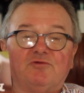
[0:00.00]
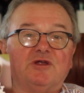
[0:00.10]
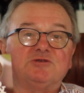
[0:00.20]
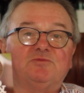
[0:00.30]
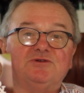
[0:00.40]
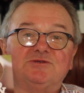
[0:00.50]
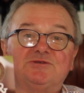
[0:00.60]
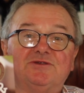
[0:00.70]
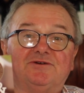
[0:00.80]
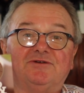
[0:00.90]
the recipes
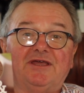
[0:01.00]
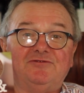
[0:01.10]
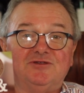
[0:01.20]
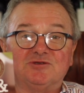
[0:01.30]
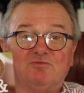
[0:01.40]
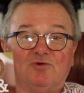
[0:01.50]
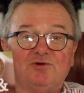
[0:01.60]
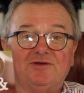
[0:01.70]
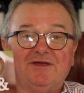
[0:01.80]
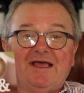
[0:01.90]
that are in this book,